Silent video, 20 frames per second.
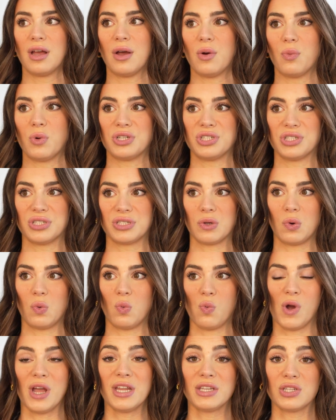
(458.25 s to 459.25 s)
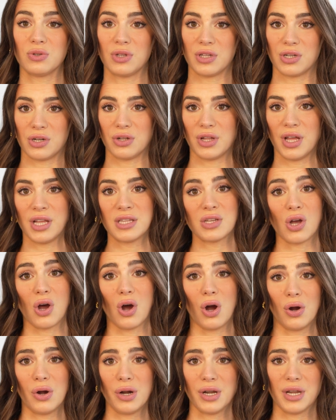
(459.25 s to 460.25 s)
which is way too little. It's
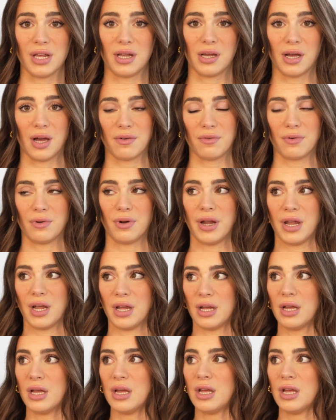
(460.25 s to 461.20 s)
already covering,